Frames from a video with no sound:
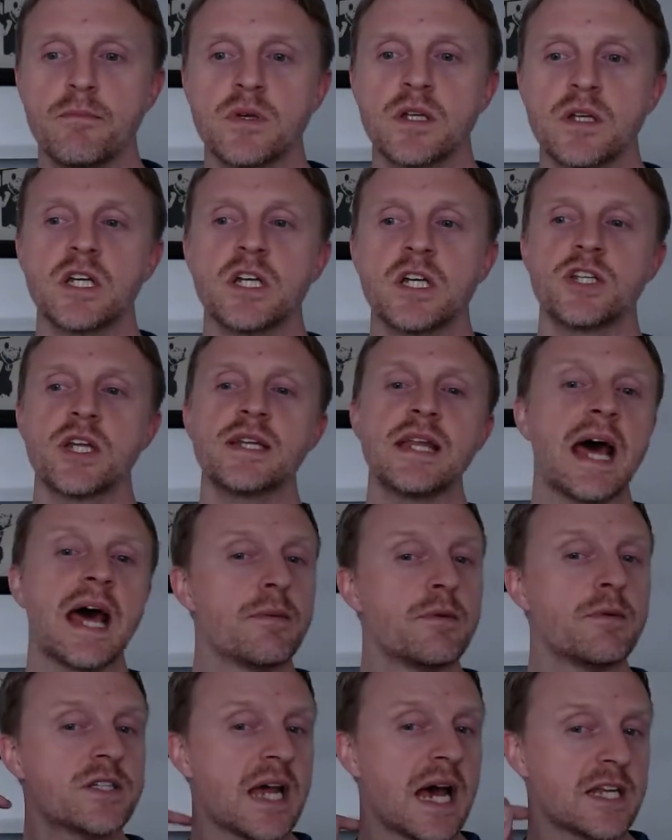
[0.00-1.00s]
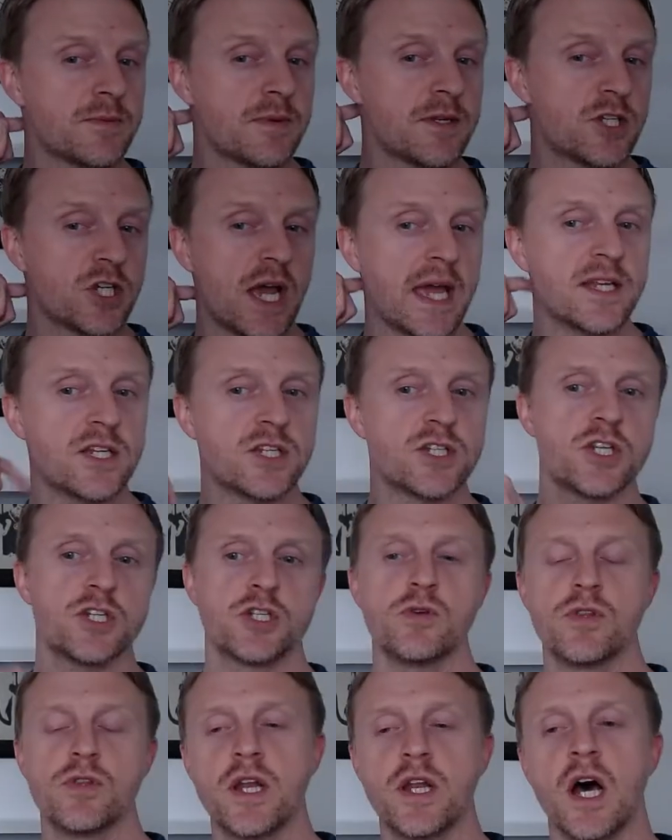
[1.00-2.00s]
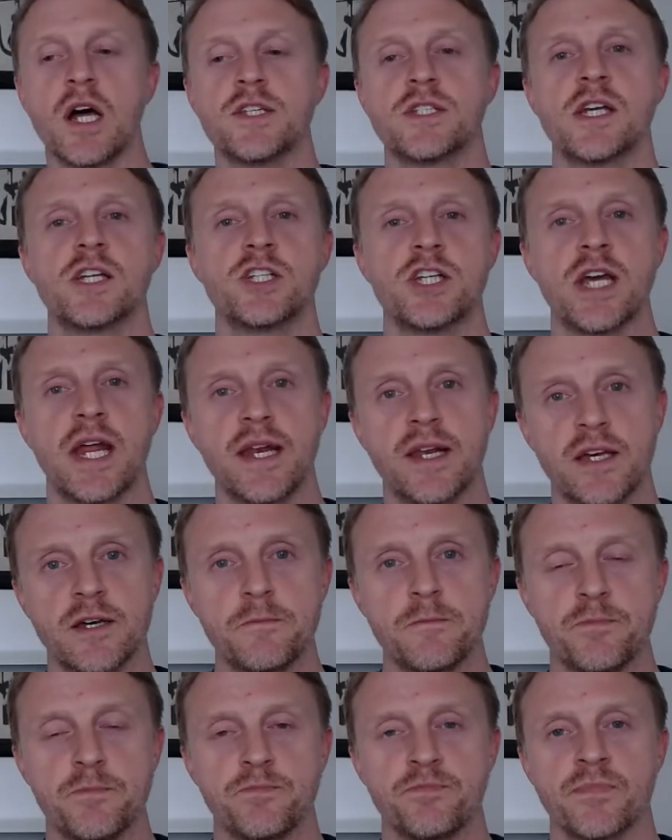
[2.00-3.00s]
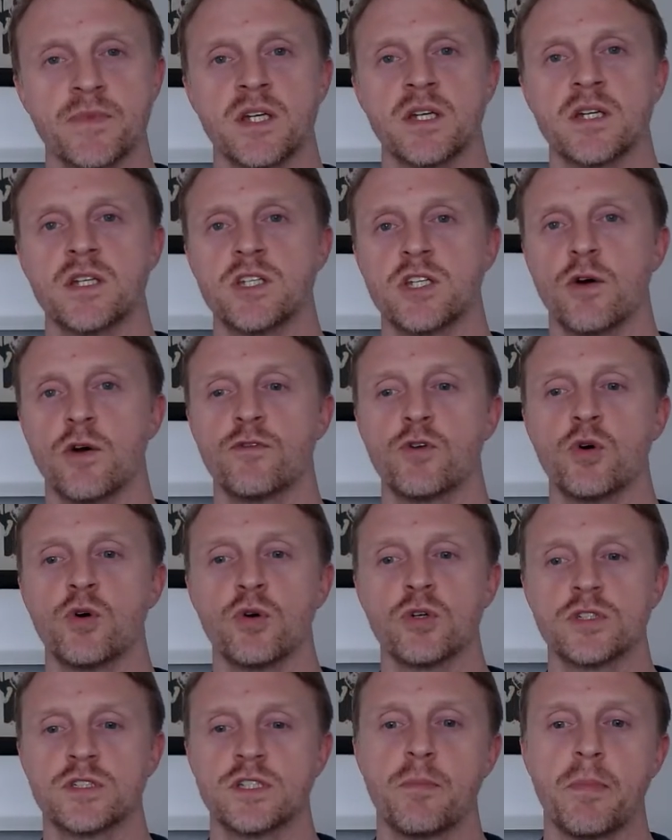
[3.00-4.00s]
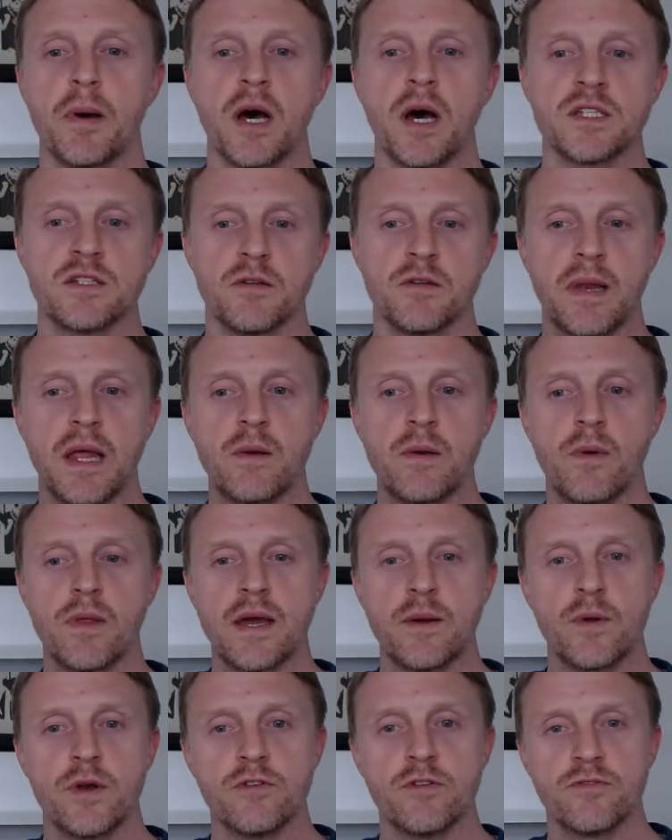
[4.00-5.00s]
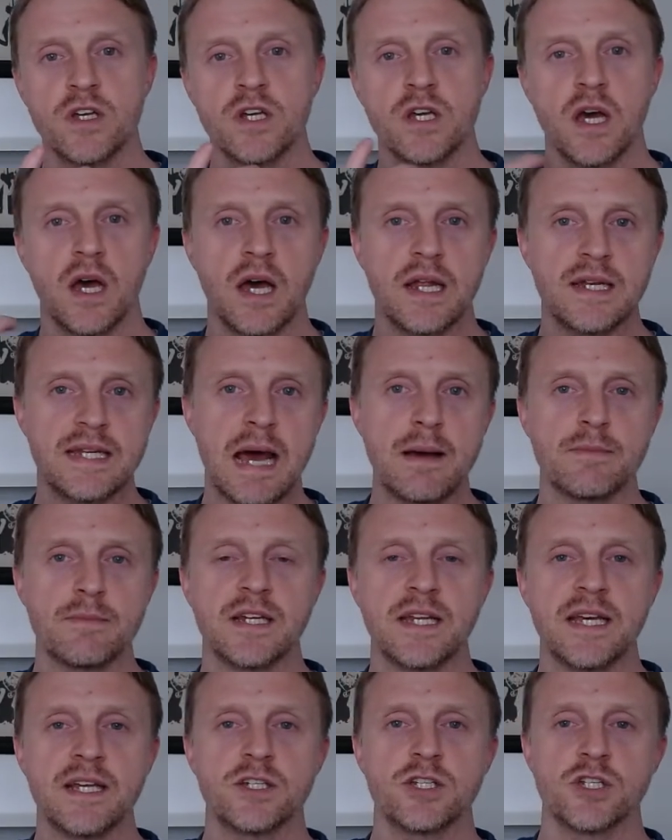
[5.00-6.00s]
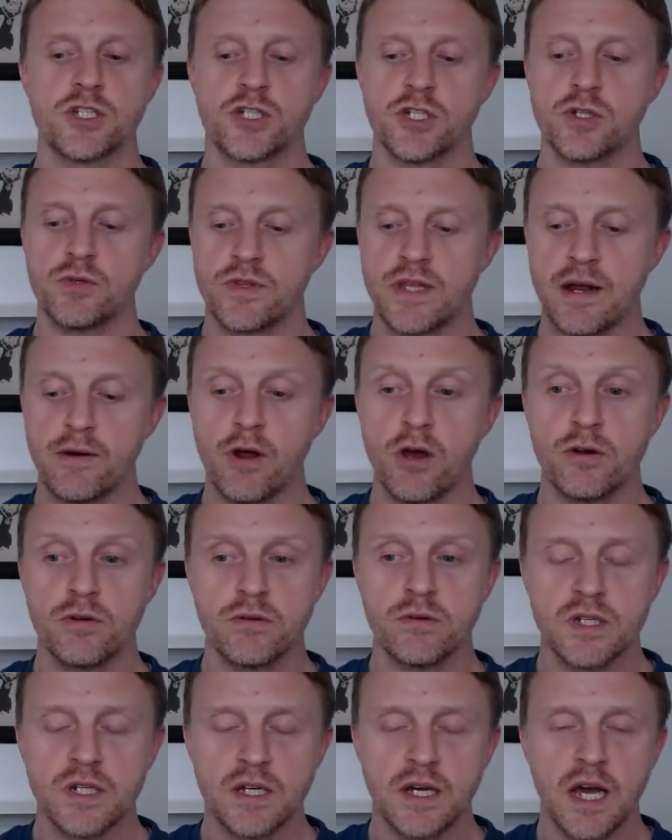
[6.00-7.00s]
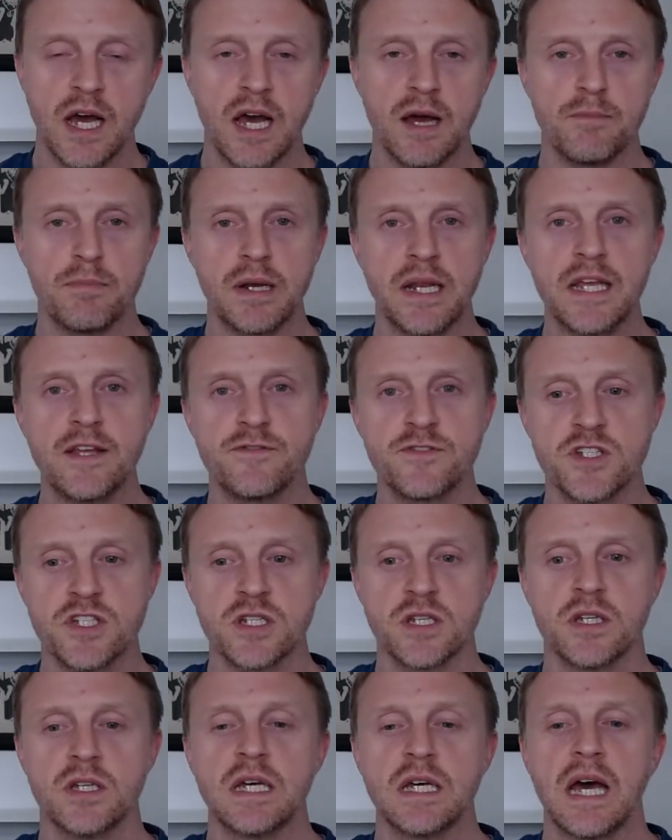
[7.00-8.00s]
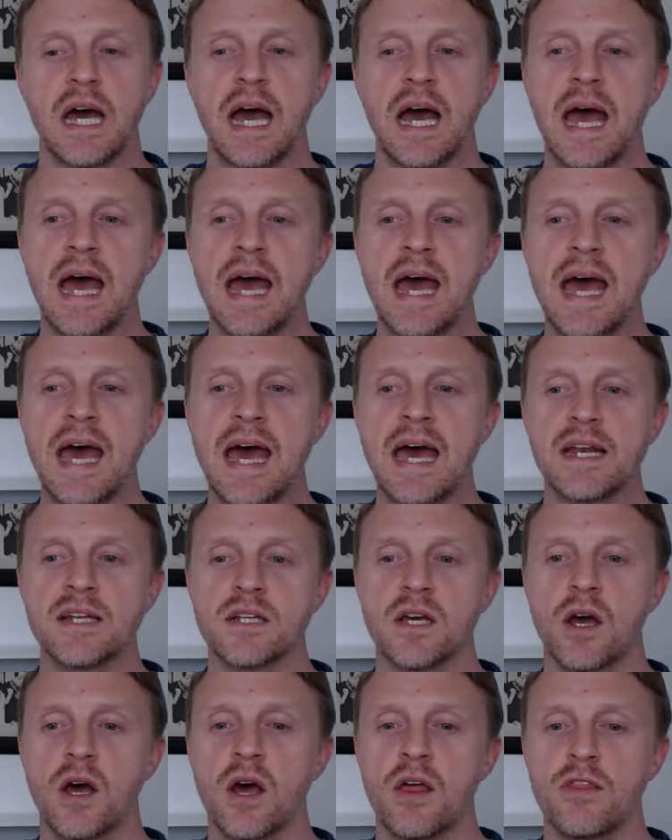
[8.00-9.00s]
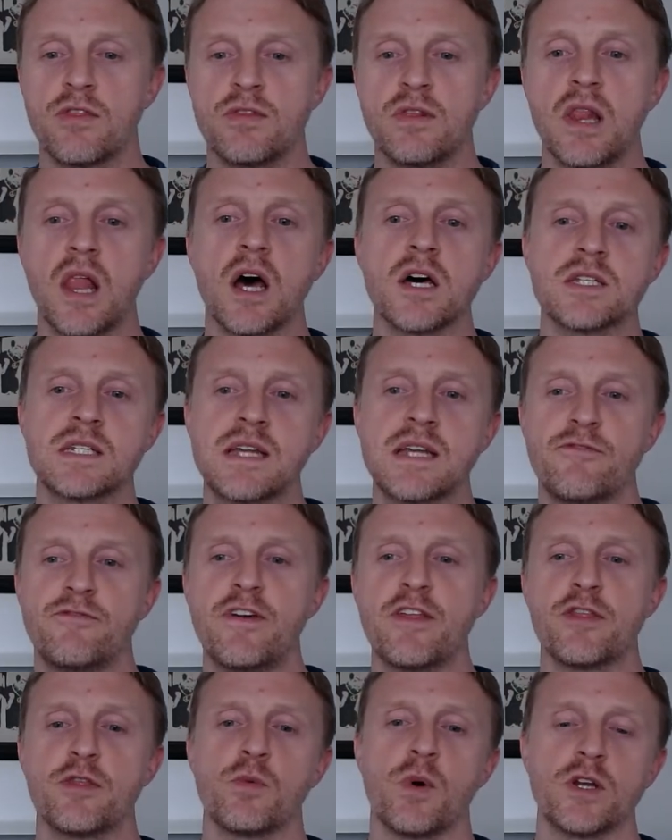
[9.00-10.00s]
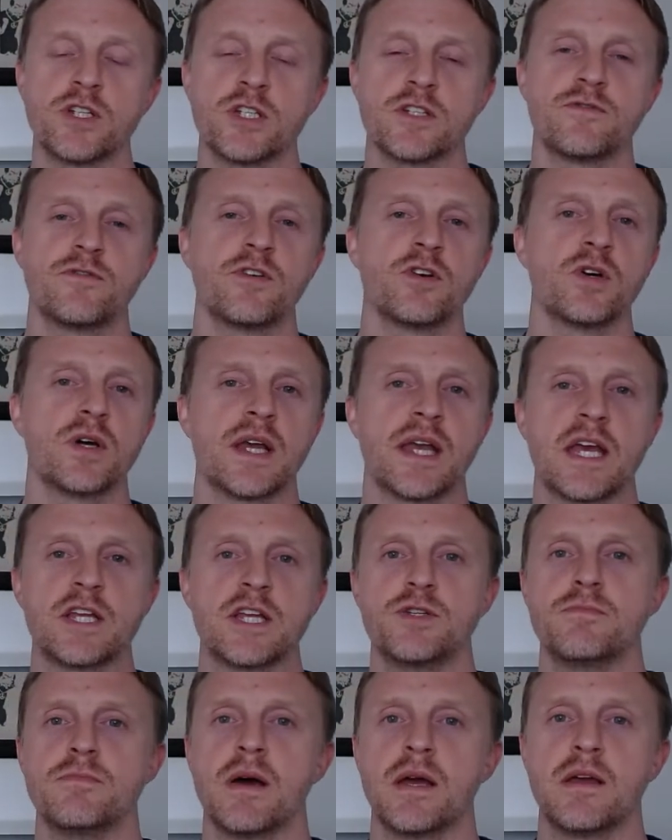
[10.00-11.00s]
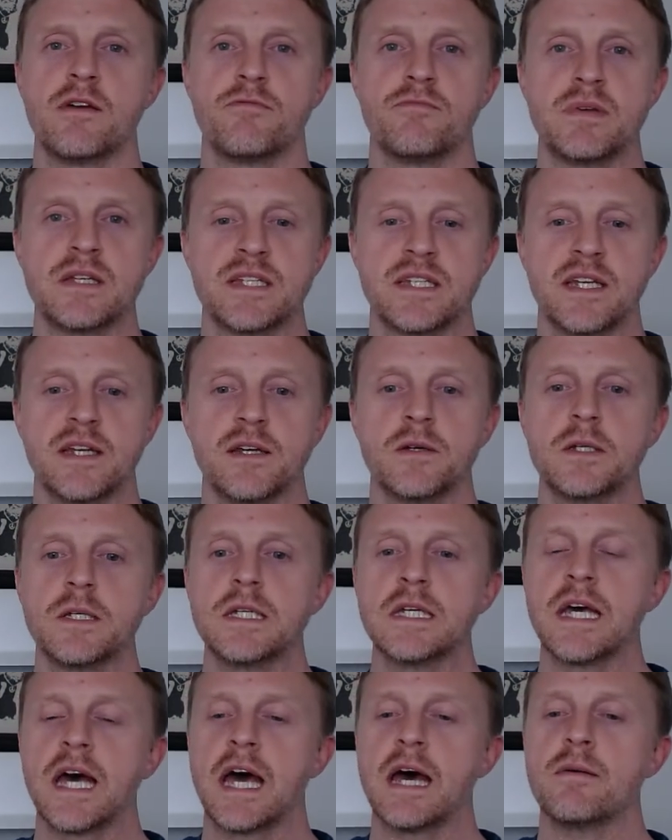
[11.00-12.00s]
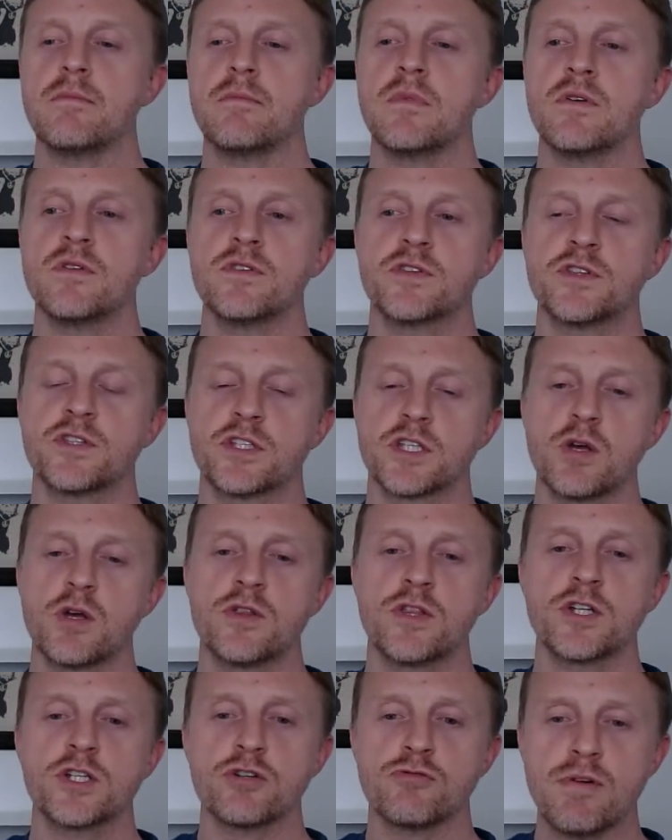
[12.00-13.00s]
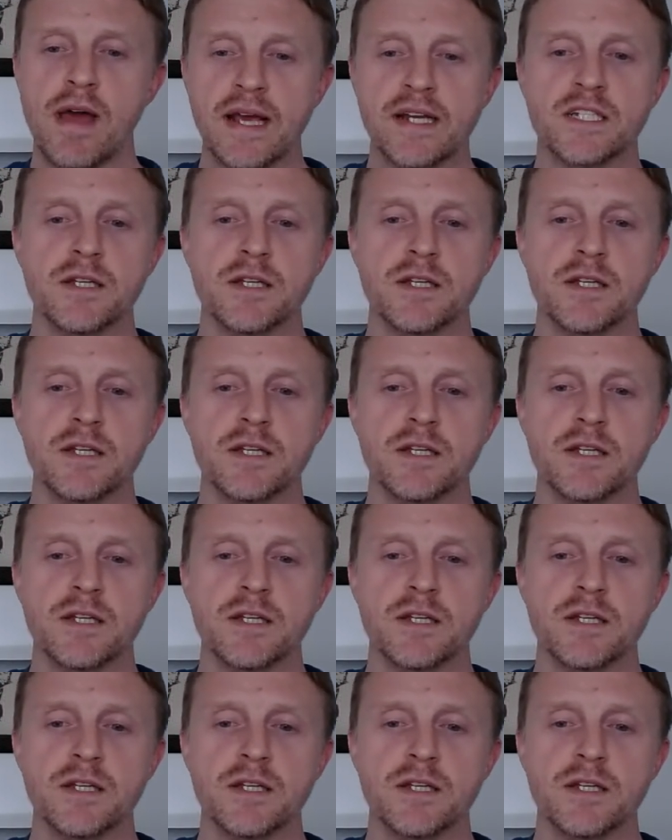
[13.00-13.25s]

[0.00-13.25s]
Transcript: Certain elements had to be changed to suit the Nazi agenda. So, of course, there are parts of the play where they would have adapted it to suit their own beliefs. And lastly, a 5th one, just for in case you may have missed it. So the director